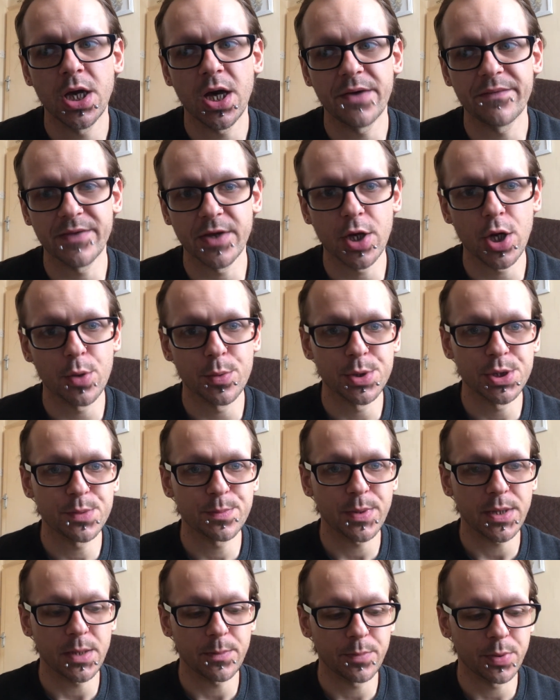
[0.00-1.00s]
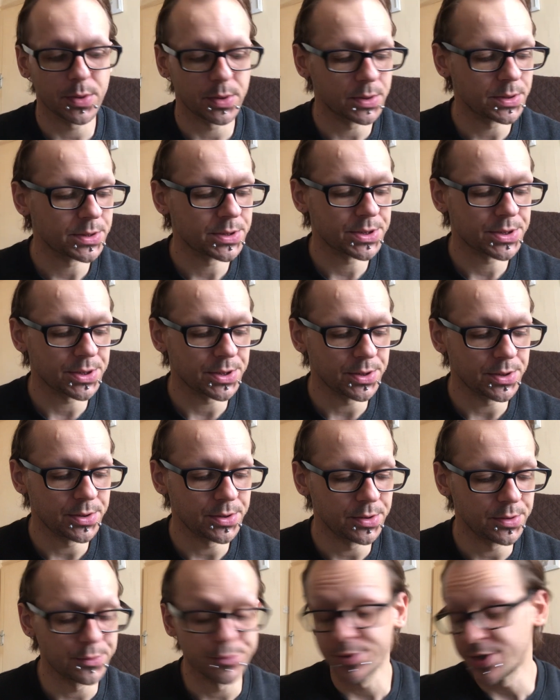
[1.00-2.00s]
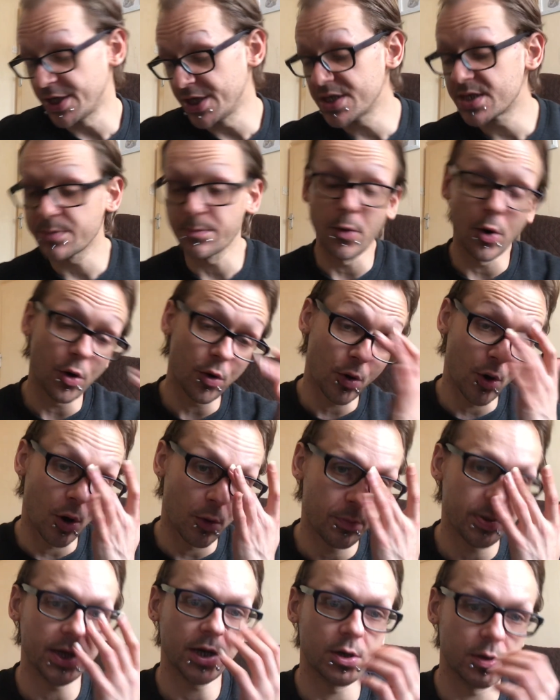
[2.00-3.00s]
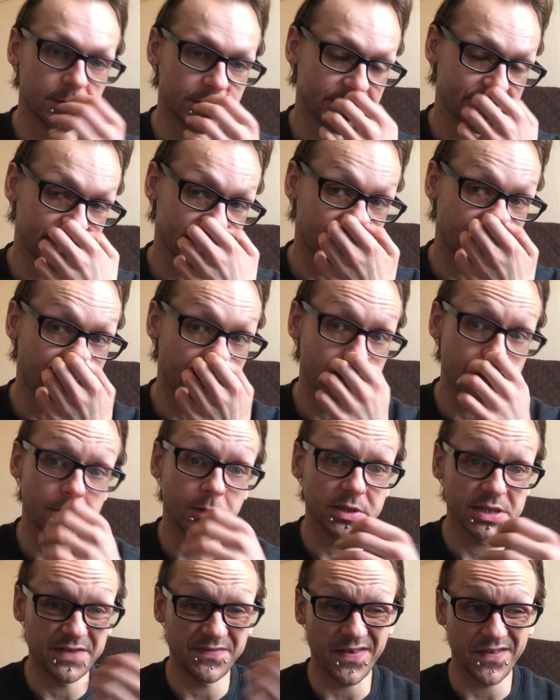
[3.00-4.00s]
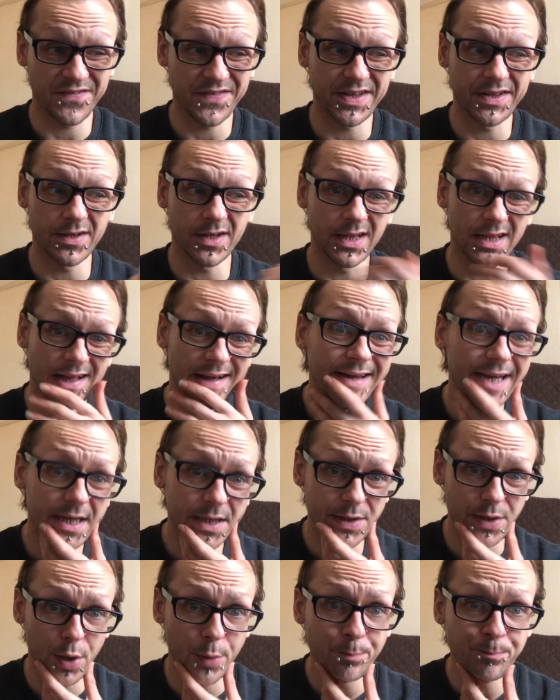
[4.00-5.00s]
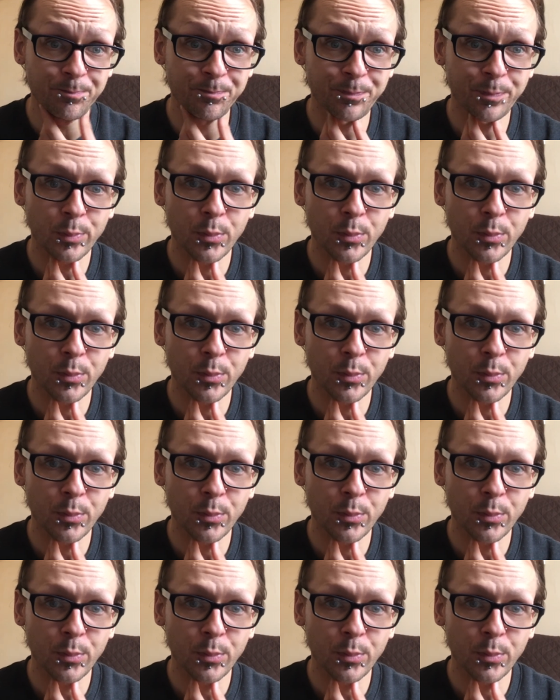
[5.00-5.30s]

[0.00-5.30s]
I've encouraged people to read more or pick up specific books if I think they'll like them.